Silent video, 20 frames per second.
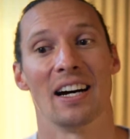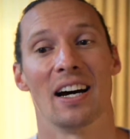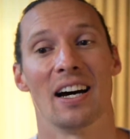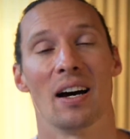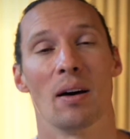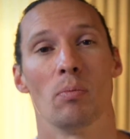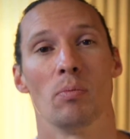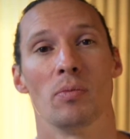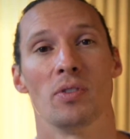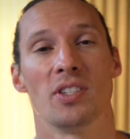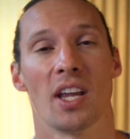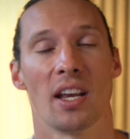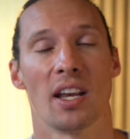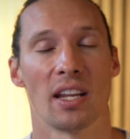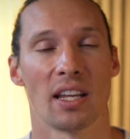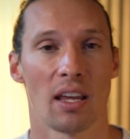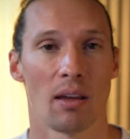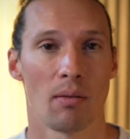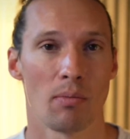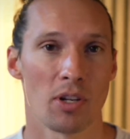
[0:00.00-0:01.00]
sending
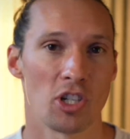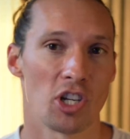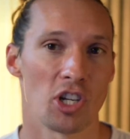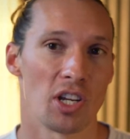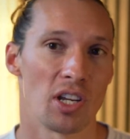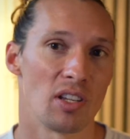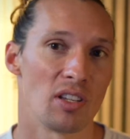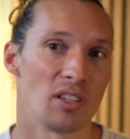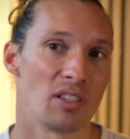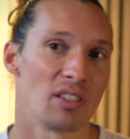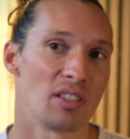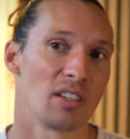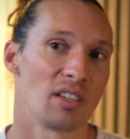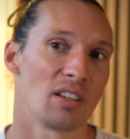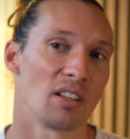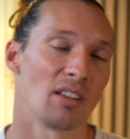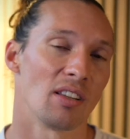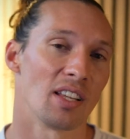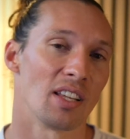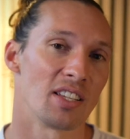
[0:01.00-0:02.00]
images,
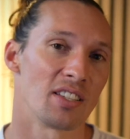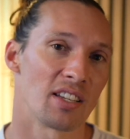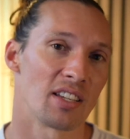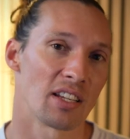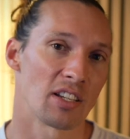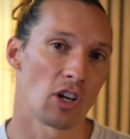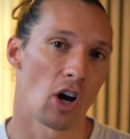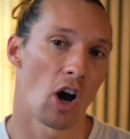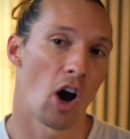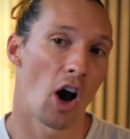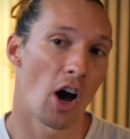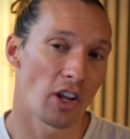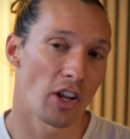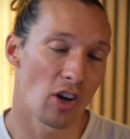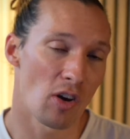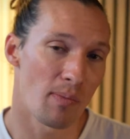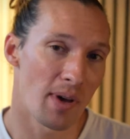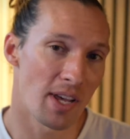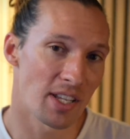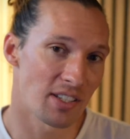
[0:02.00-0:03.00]
listening to audio
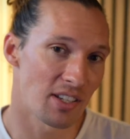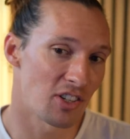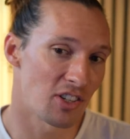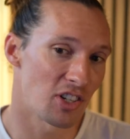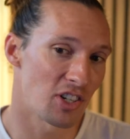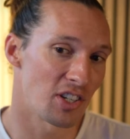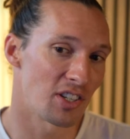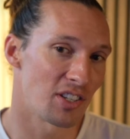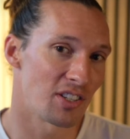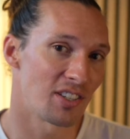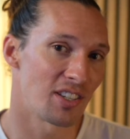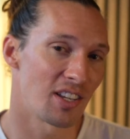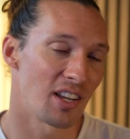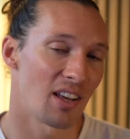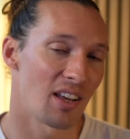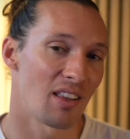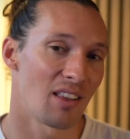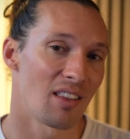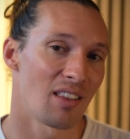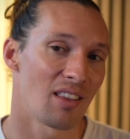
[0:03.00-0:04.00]
messages,
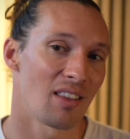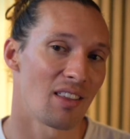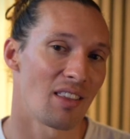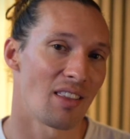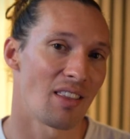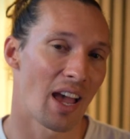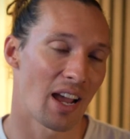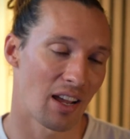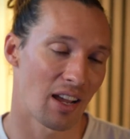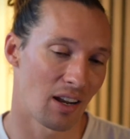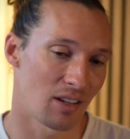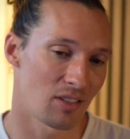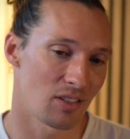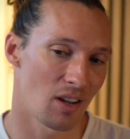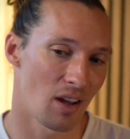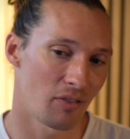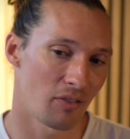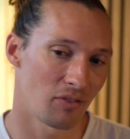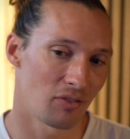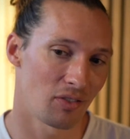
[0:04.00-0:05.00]
that kind of
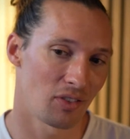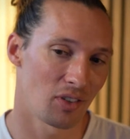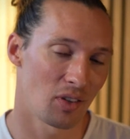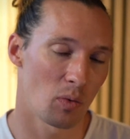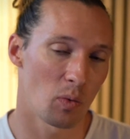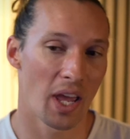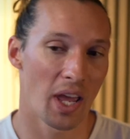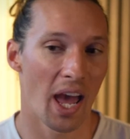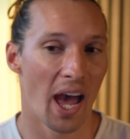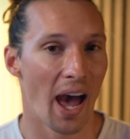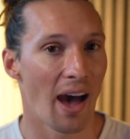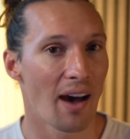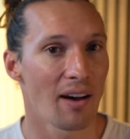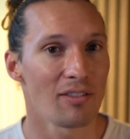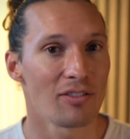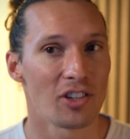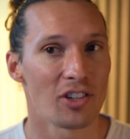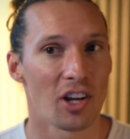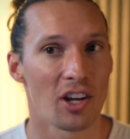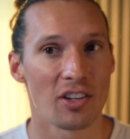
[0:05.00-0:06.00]
stuff. We have
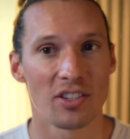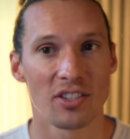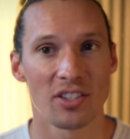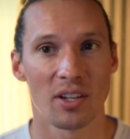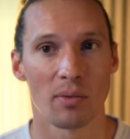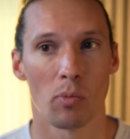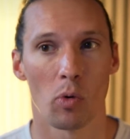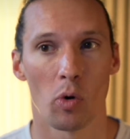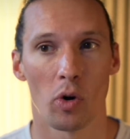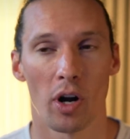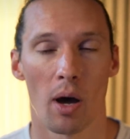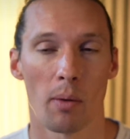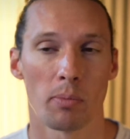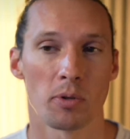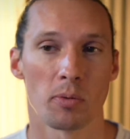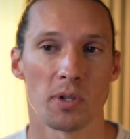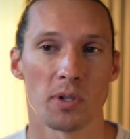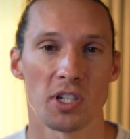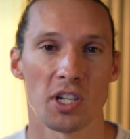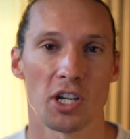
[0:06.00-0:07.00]
done some more
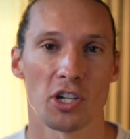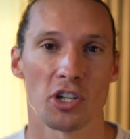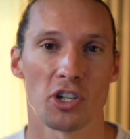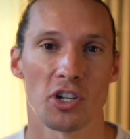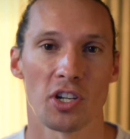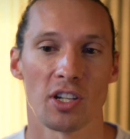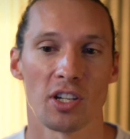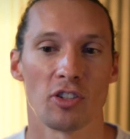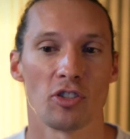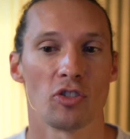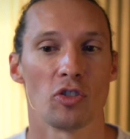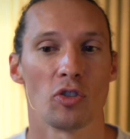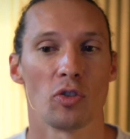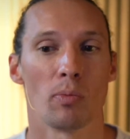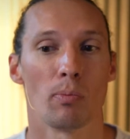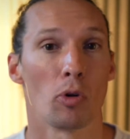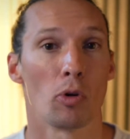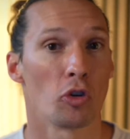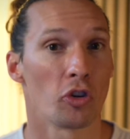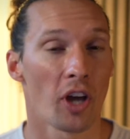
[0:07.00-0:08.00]
optimization into
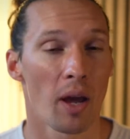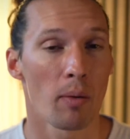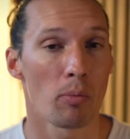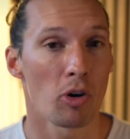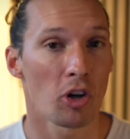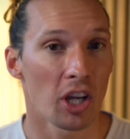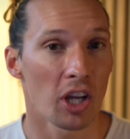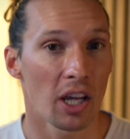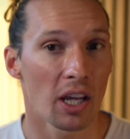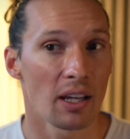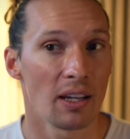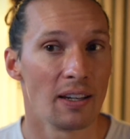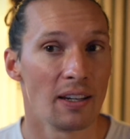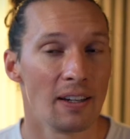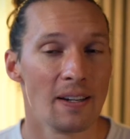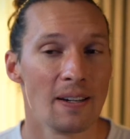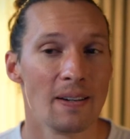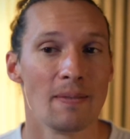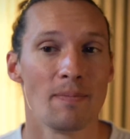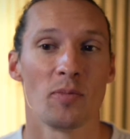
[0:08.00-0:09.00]
multi-booking.
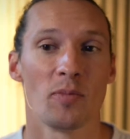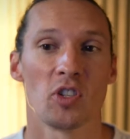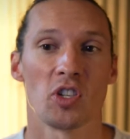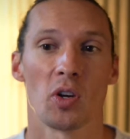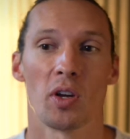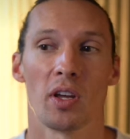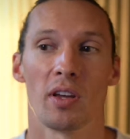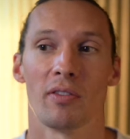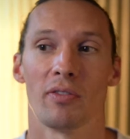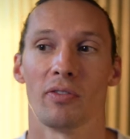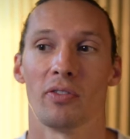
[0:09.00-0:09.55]
So if